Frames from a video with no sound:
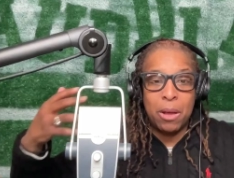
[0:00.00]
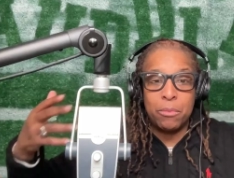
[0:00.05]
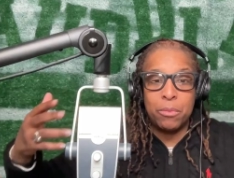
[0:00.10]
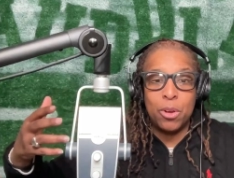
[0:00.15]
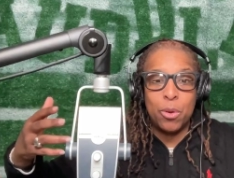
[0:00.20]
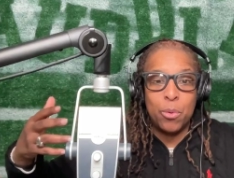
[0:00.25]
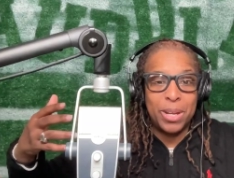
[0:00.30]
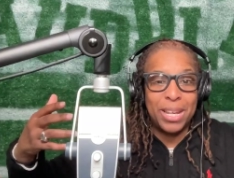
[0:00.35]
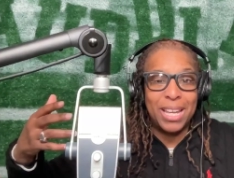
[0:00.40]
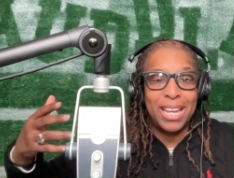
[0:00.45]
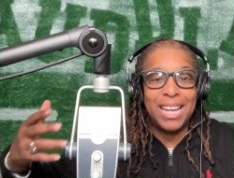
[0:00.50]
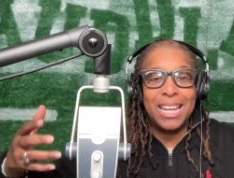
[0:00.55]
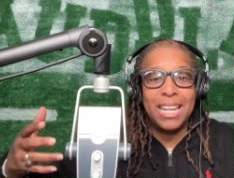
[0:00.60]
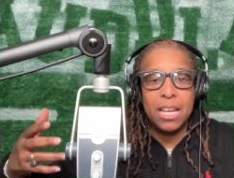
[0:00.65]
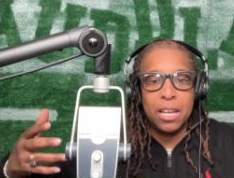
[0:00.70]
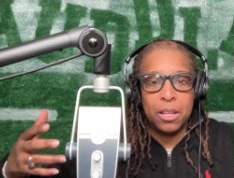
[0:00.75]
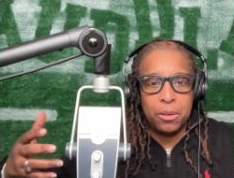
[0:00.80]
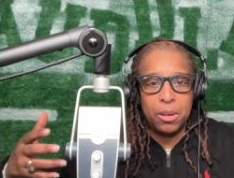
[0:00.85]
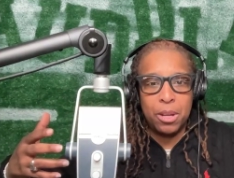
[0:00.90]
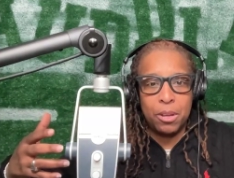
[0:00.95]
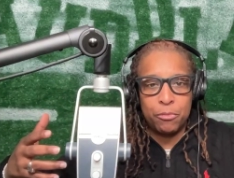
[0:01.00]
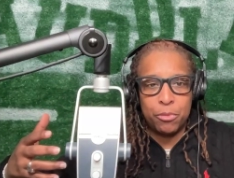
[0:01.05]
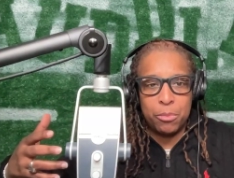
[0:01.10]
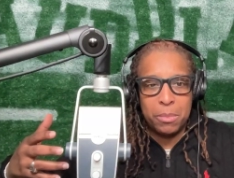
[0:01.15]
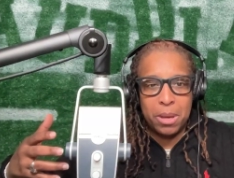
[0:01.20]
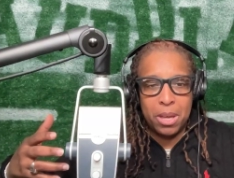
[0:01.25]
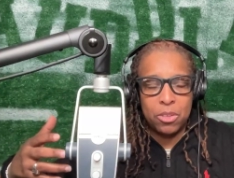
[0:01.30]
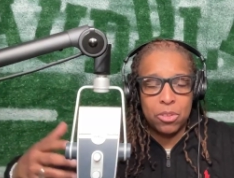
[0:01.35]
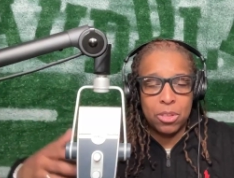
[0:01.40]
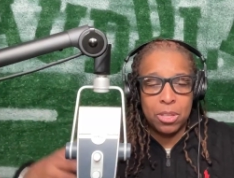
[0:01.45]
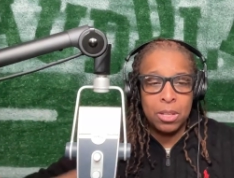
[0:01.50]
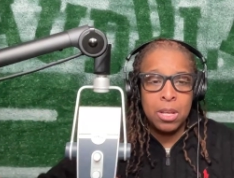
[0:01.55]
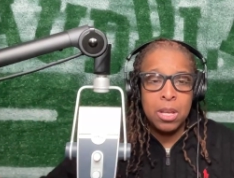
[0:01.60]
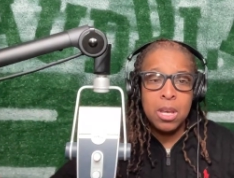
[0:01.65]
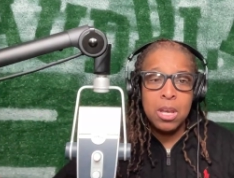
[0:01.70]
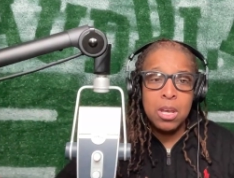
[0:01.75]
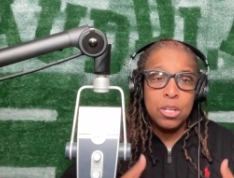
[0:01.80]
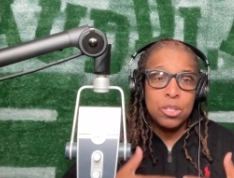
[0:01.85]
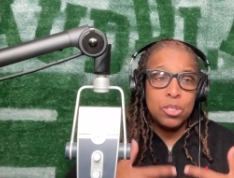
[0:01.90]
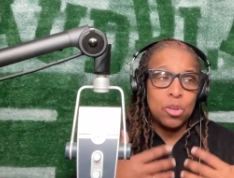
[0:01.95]
knowing any other information.
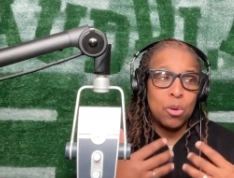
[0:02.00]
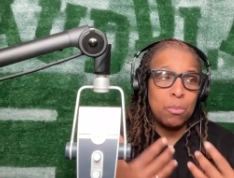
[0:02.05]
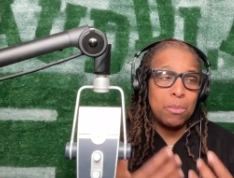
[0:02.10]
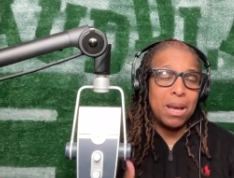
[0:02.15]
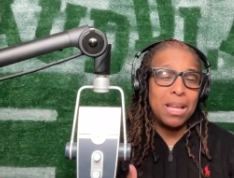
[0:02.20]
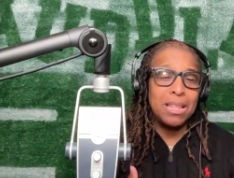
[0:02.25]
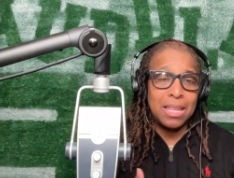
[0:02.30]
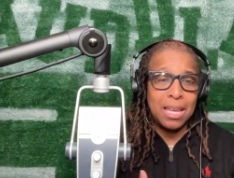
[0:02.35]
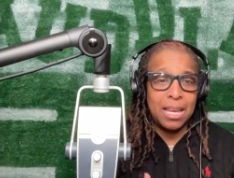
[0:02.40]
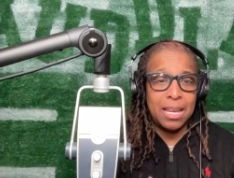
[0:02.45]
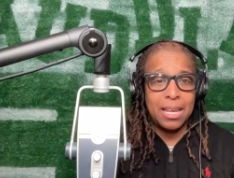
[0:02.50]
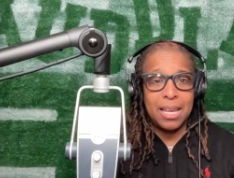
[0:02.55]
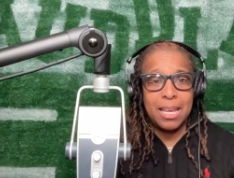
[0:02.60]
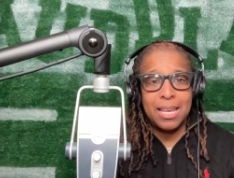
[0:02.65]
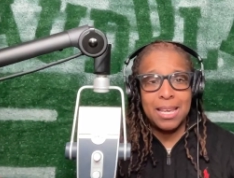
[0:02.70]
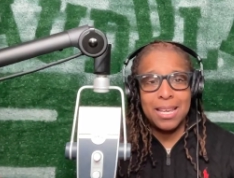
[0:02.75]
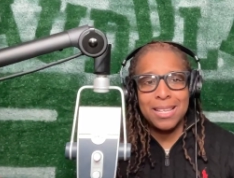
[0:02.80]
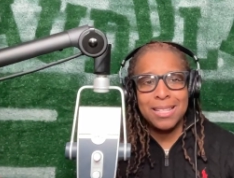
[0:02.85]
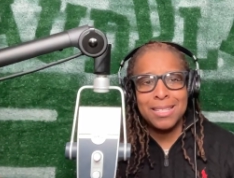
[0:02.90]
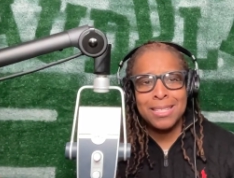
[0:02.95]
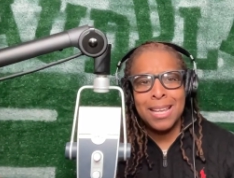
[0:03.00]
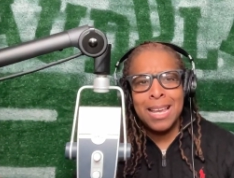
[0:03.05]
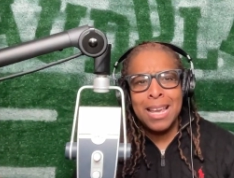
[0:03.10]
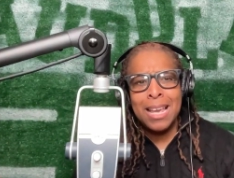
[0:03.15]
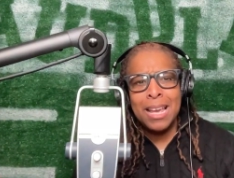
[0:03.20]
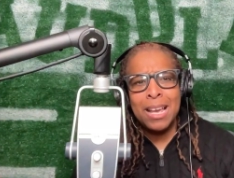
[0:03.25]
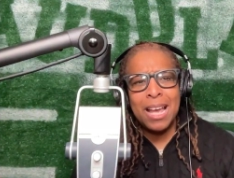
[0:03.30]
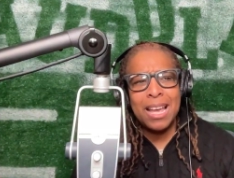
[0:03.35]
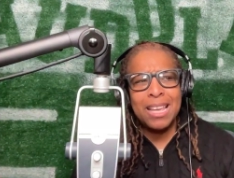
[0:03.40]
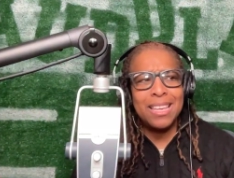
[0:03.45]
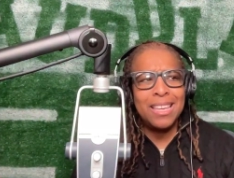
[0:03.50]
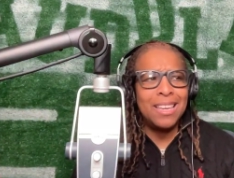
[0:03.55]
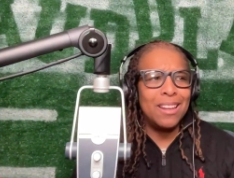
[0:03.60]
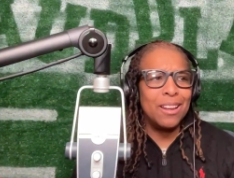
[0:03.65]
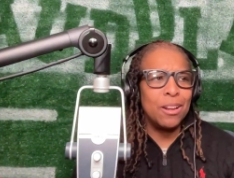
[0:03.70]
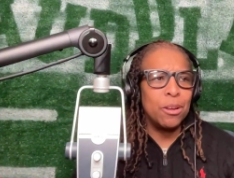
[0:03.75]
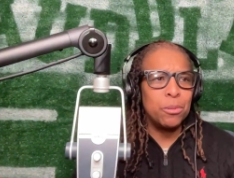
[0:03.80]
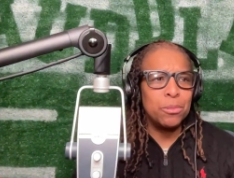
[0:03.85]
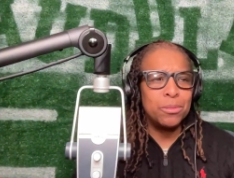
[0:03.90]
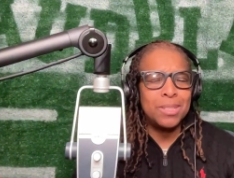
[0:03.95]
So my thing is,
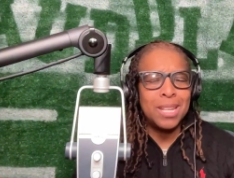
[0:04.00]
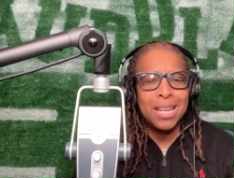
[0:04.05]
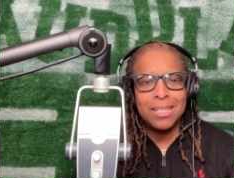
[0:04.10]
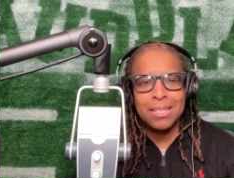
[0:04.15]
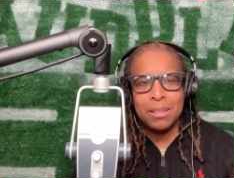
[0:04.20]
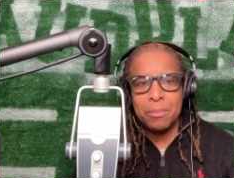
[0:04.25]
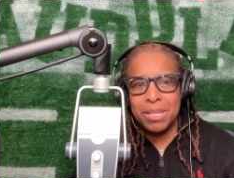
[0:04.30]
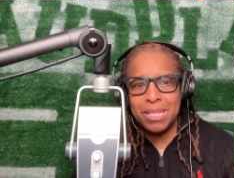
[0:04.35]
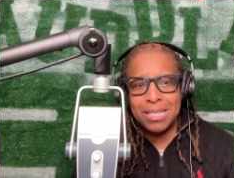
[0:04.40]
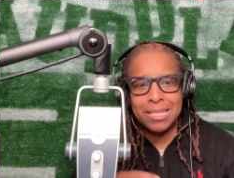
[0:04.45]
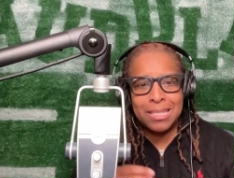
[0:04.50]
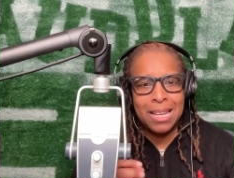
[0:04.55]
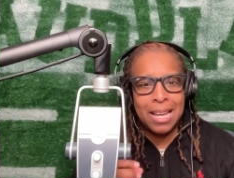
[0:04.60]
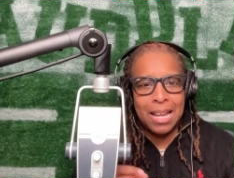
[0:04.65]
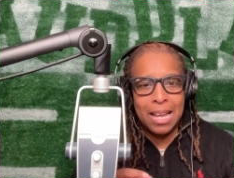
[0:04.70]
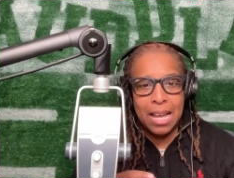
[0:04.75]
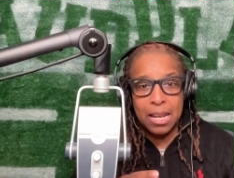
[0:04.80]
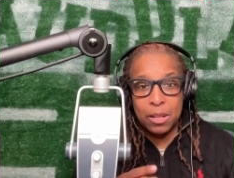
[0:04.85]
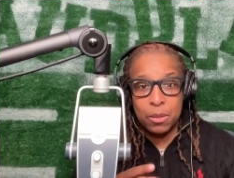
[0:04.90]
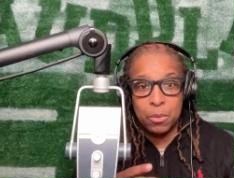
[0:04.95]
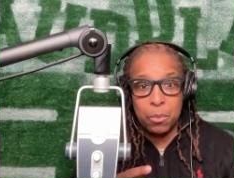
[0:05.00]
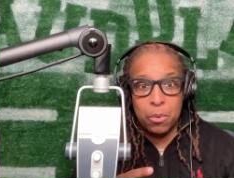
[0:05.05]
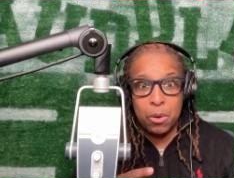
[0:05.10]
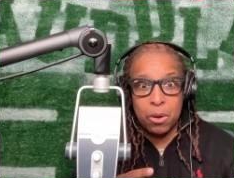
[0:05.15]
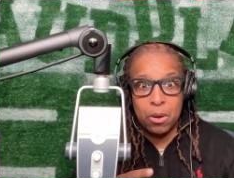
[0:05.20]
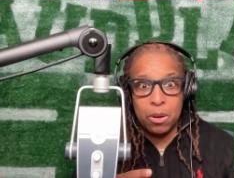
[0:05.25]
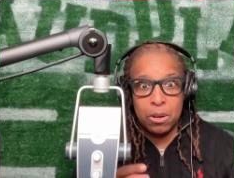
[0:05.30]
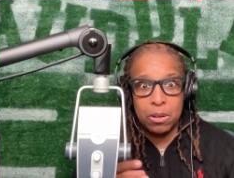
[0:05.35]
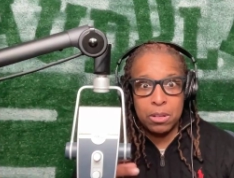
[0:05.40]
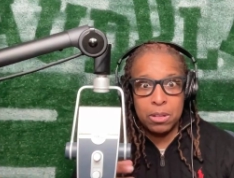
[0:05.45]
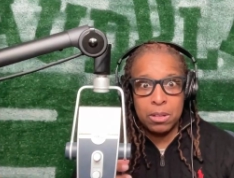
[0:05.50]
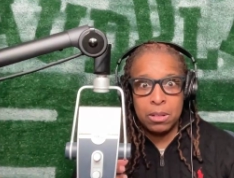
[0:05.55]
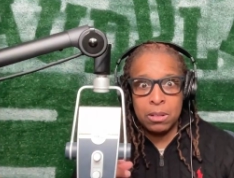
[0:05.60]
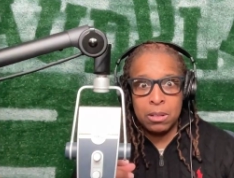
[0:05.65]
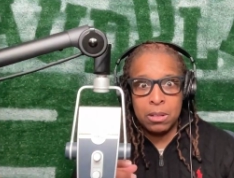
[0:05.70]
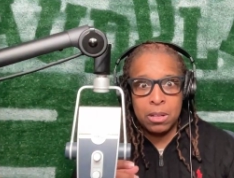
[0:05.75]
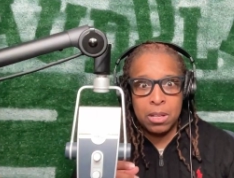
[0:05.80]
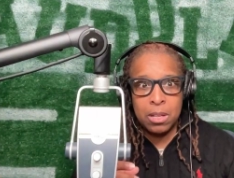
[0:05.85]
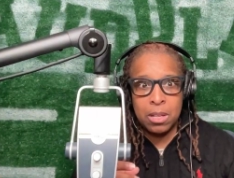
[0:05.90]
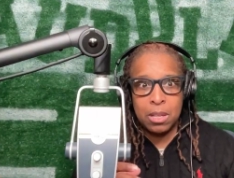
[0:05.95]
take some of the sting out of the word
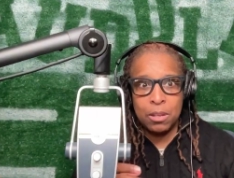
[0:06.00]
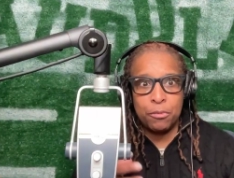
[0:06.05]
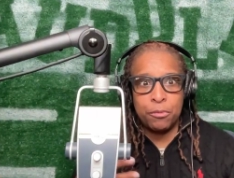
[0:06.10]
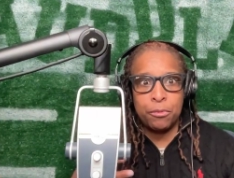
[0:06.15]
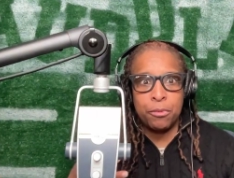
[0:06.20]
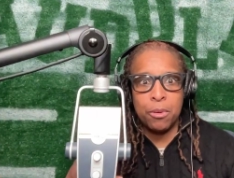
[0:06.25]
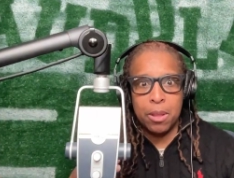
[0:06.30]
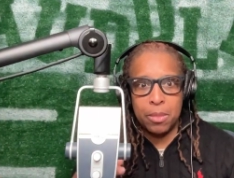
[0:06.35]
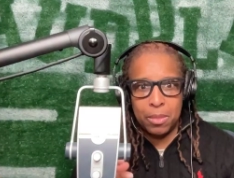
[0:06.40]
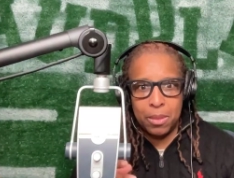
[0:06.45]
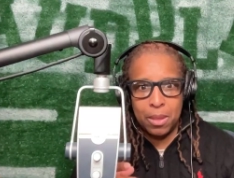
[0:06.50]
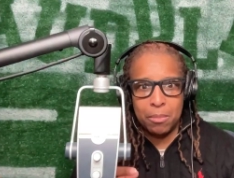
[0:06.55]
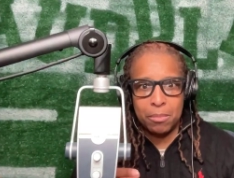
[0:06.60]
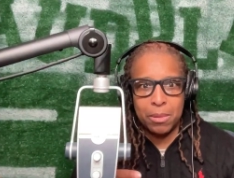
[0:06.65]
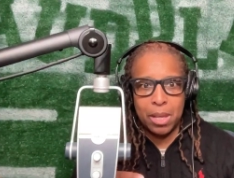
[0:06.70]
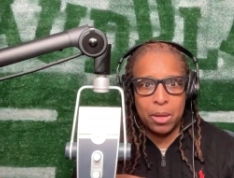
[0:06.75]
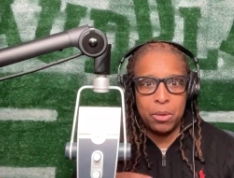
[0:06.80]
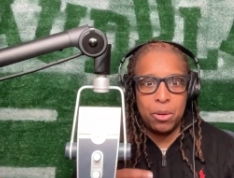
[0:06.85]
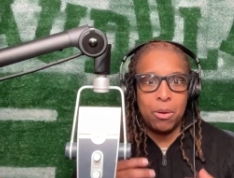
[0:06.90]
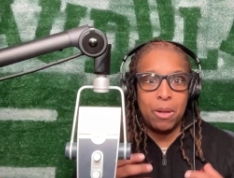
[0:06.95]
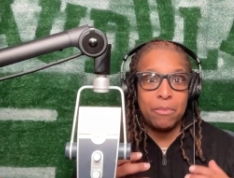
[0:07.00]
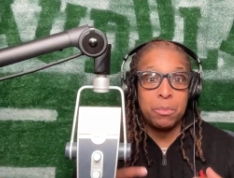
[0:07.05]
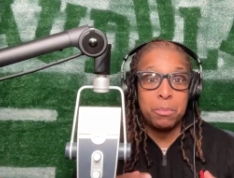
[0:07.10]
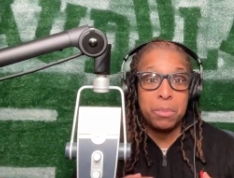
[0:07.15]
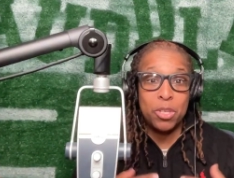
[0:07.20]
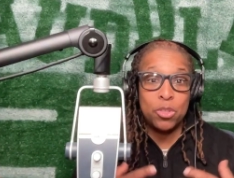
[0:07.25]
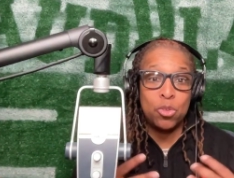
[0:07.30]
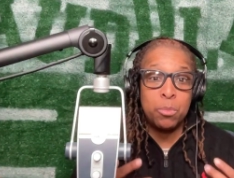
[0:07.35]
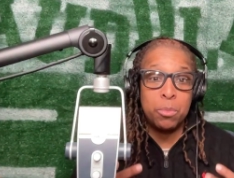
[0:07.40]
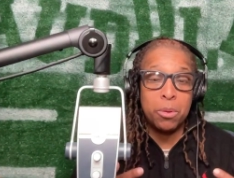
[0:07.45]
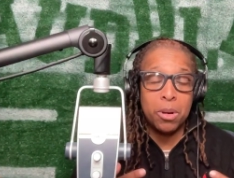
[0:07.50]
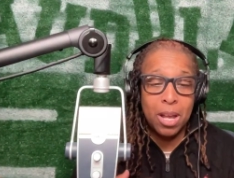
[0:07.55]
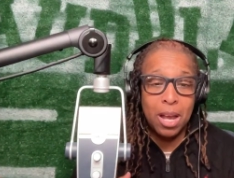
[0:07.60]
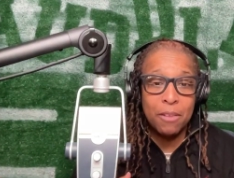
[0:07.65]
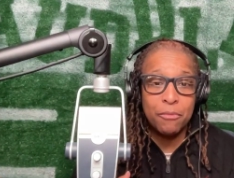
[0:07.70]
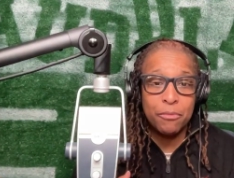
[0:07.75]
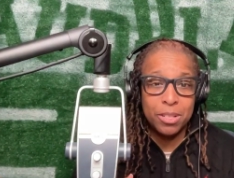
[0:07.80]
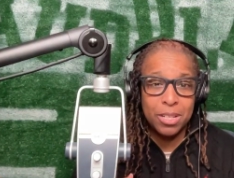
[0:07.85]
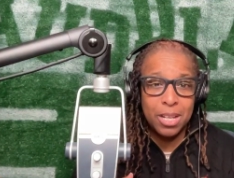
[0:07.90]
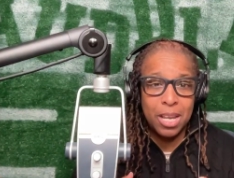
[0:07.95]
confront them. Like, you don't have to be super
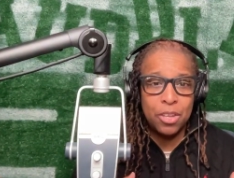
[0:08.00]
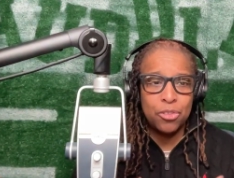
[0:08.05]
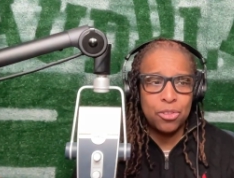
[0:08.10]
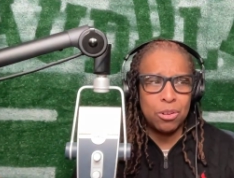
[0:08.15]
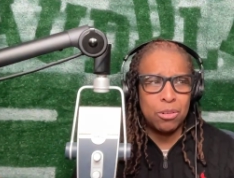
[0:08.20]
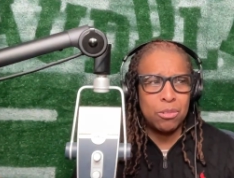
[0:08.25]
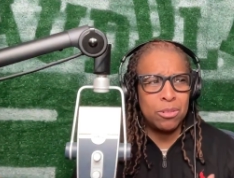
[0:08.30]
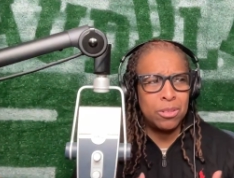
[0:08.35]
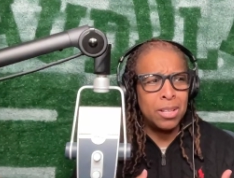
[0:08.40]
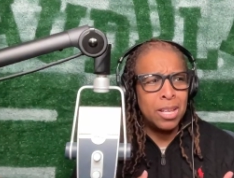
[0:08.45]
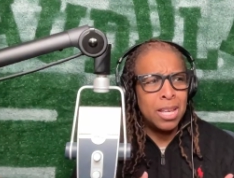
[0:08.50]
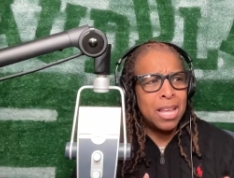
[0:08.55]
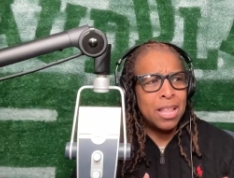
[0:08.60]
confrontational.